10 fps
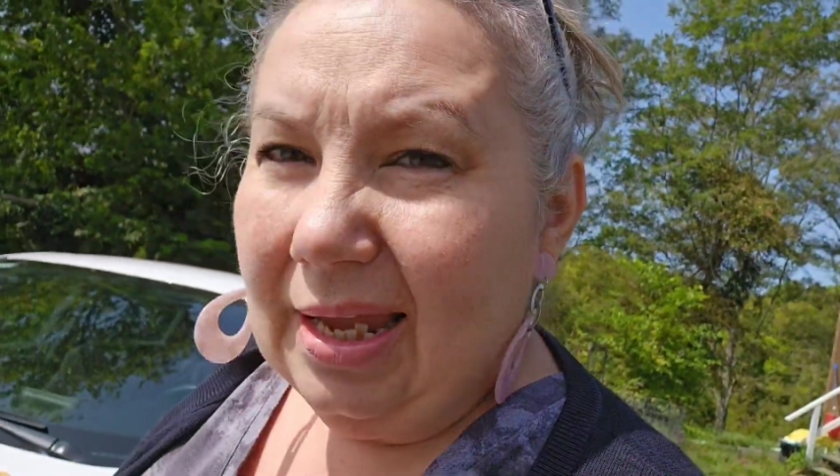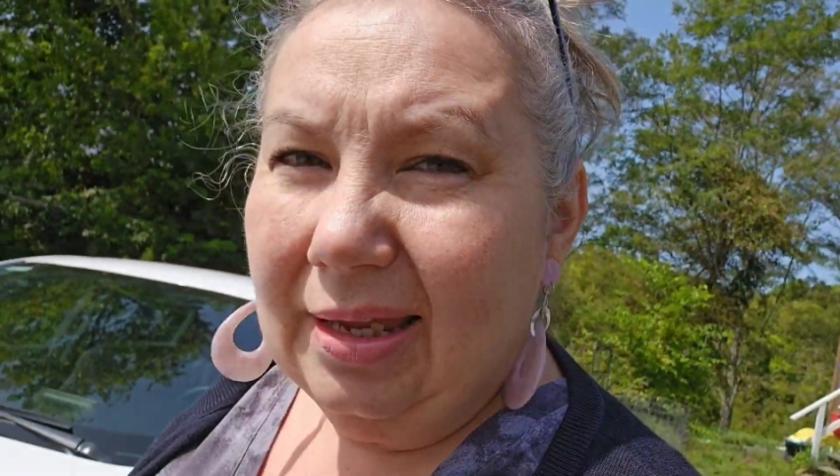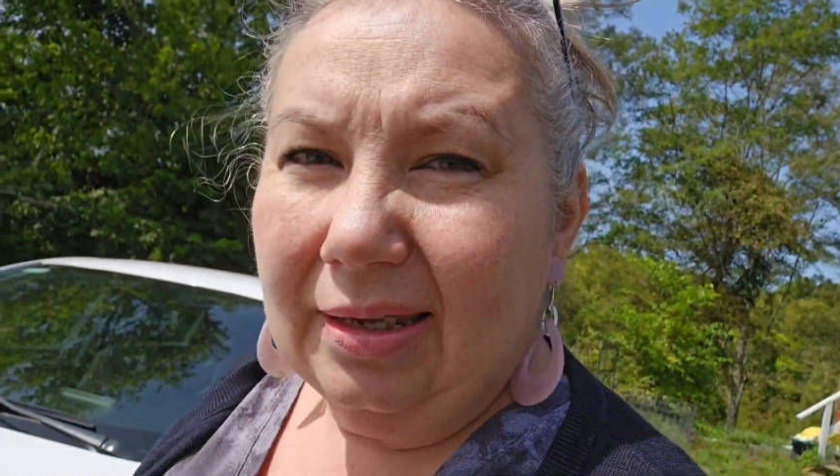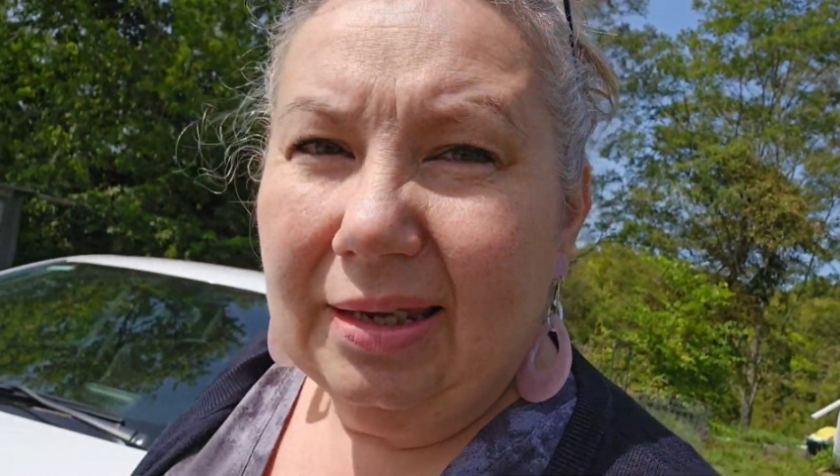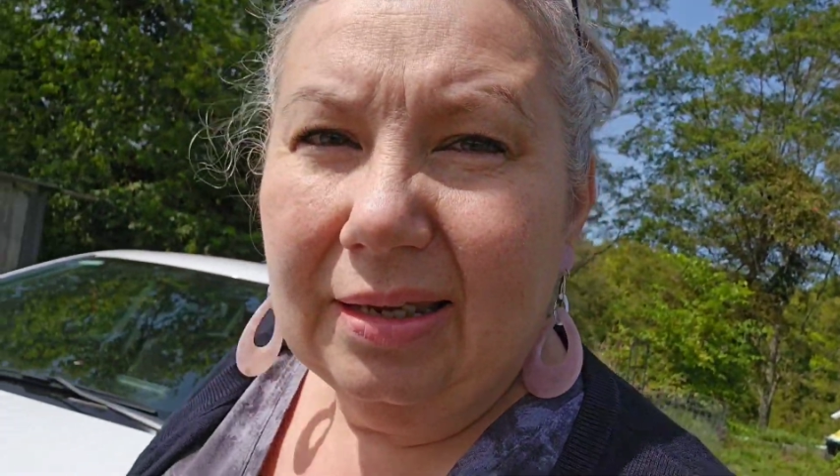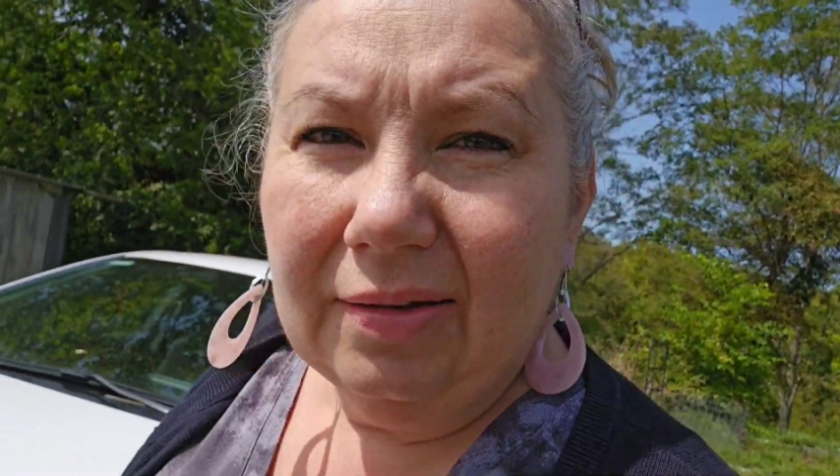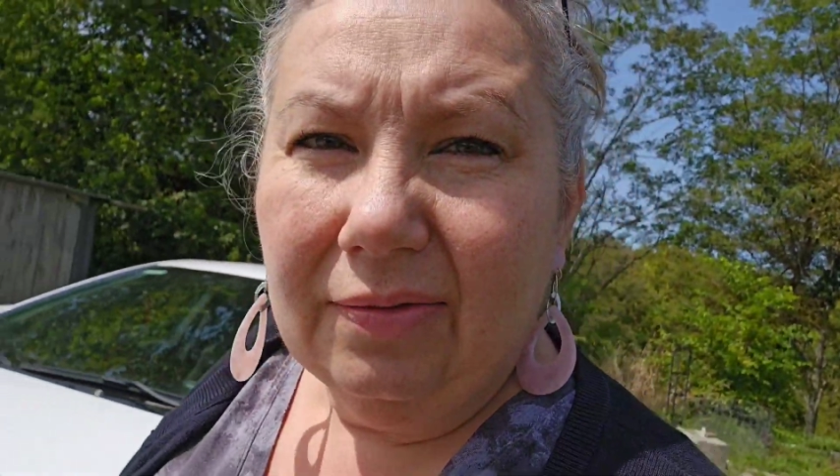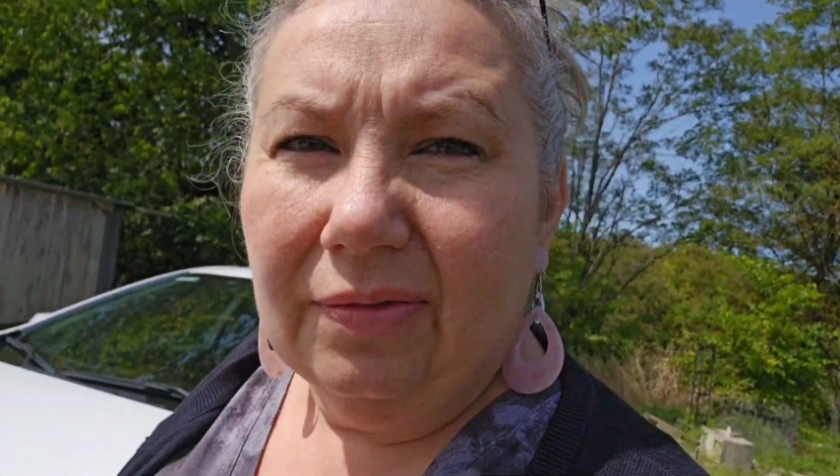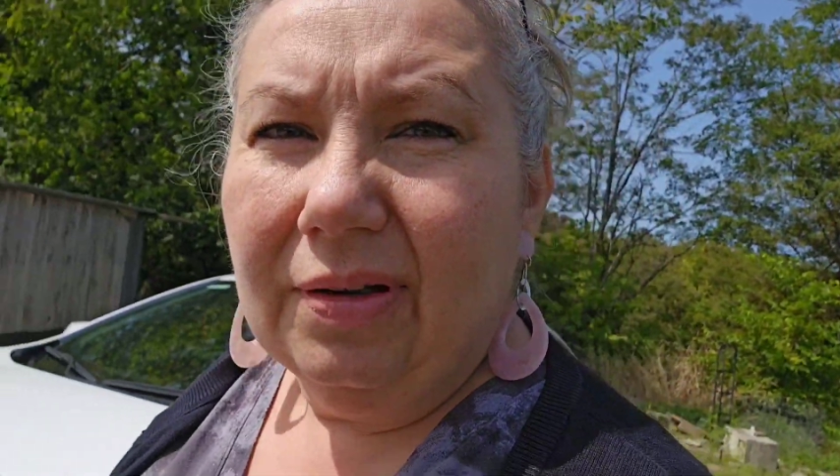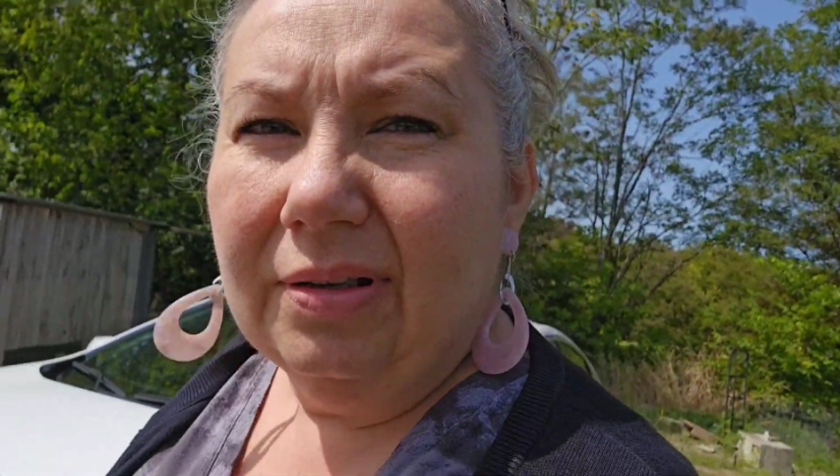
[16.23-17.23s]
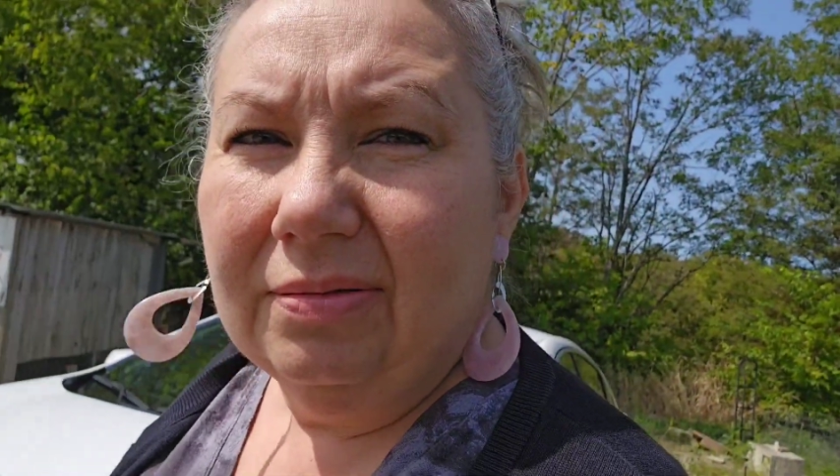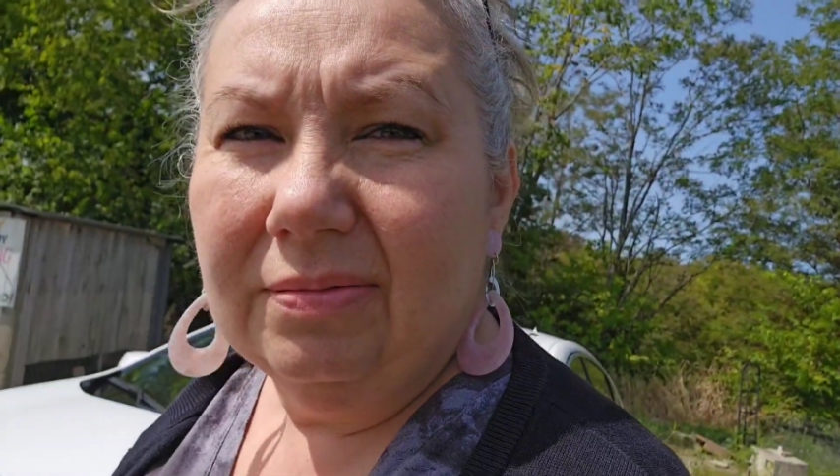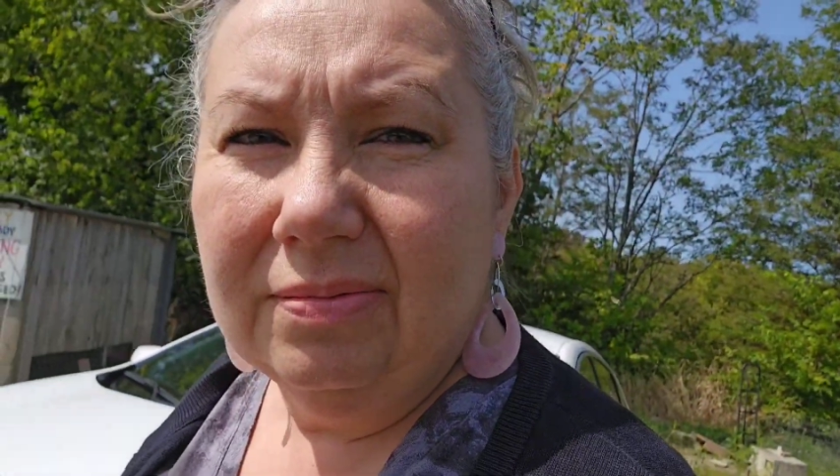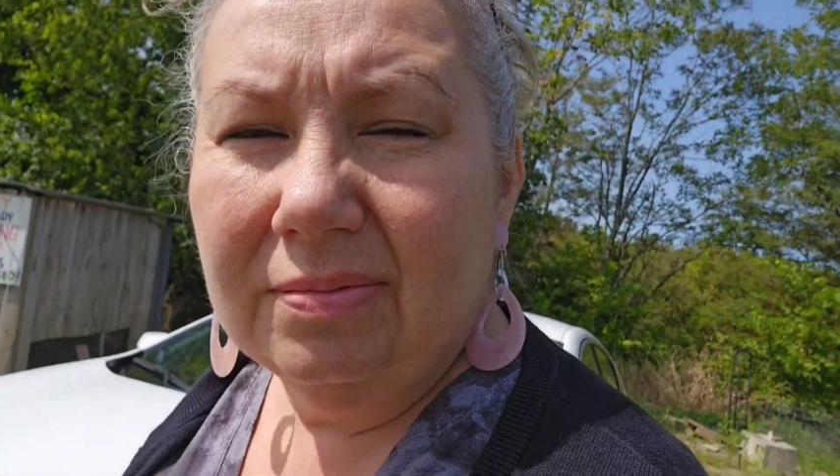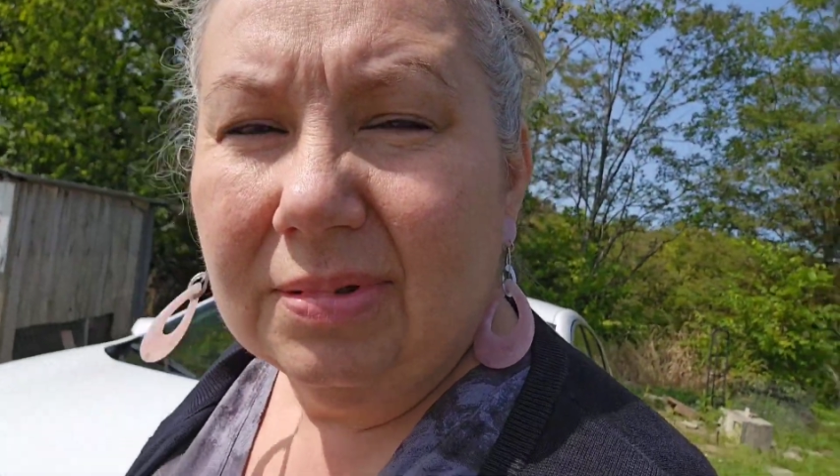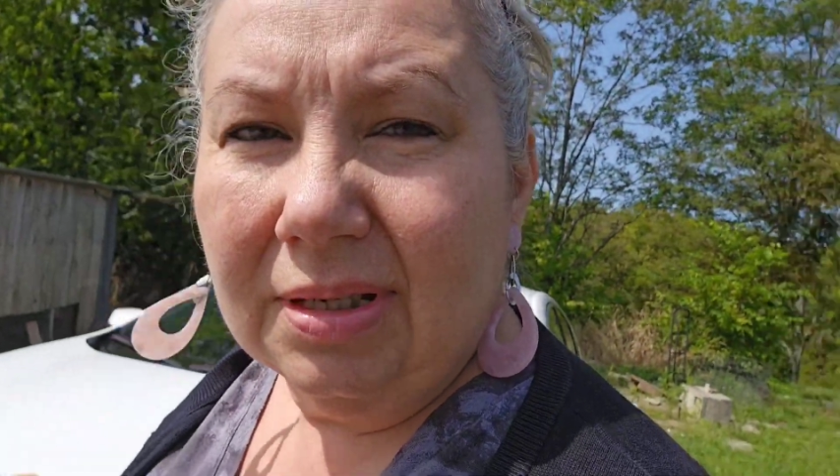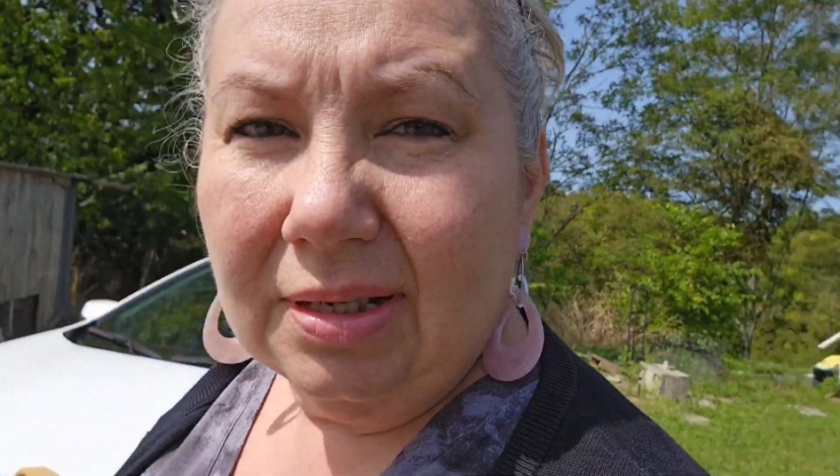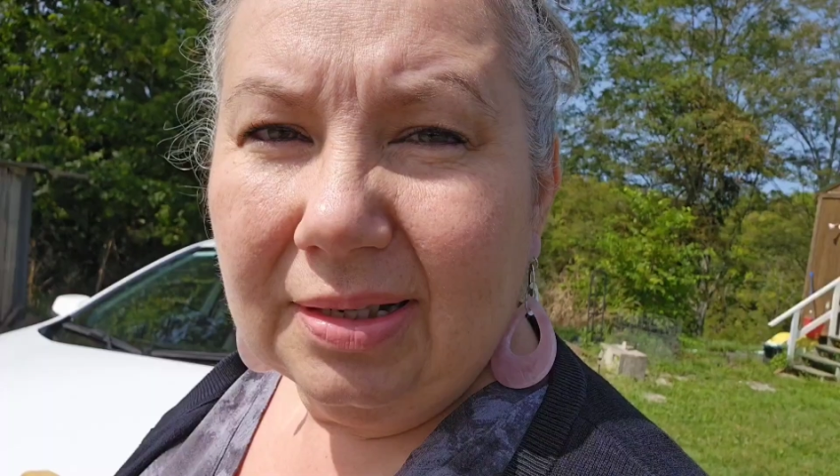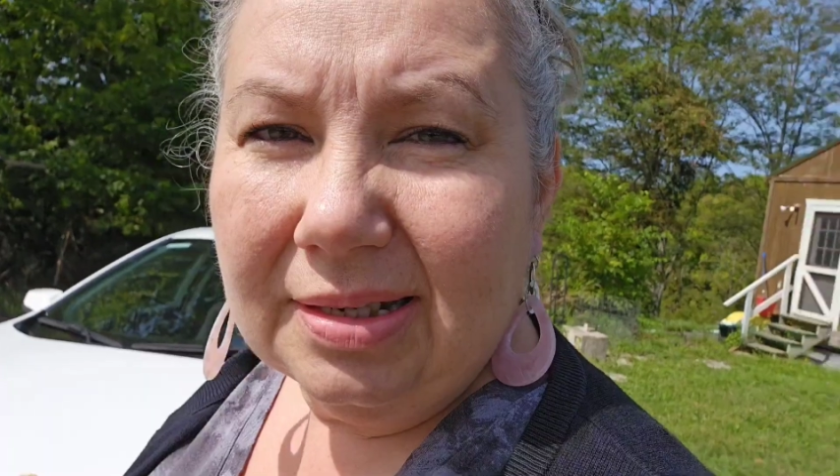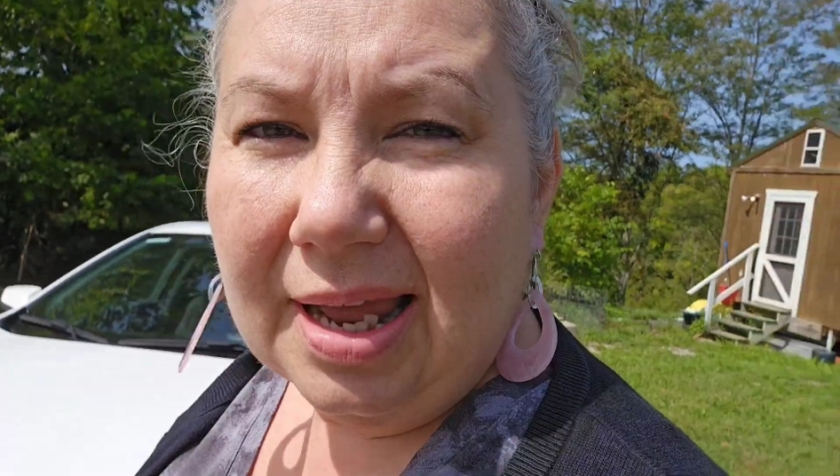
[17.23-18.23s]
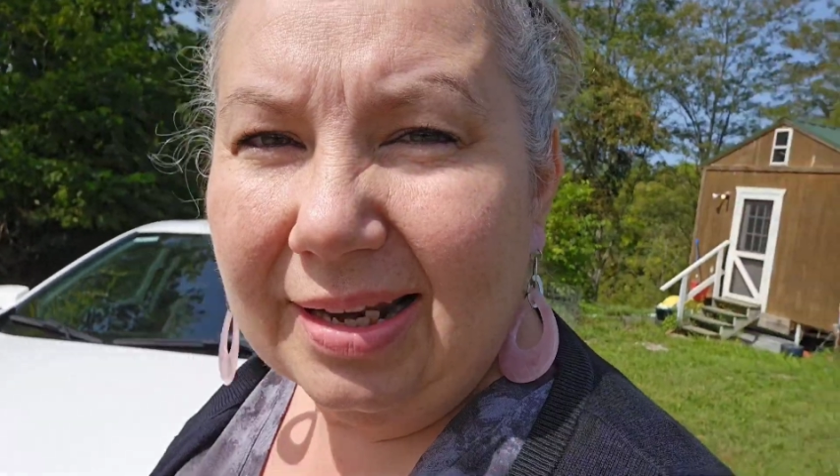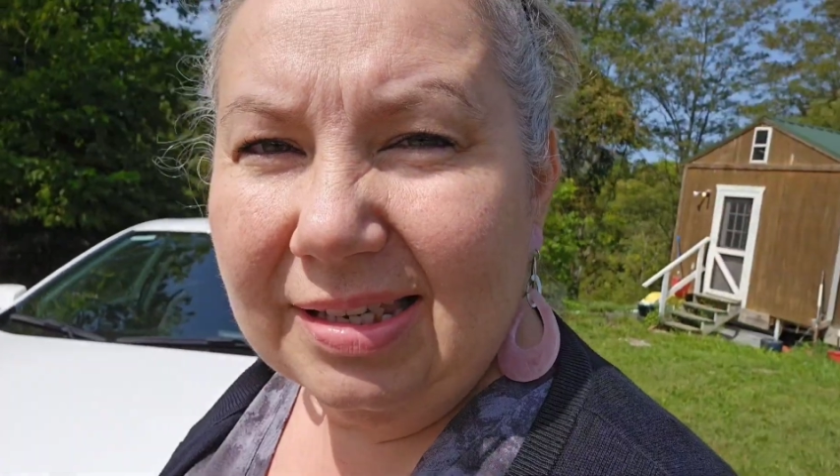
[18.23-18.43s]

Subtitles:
and give Daddy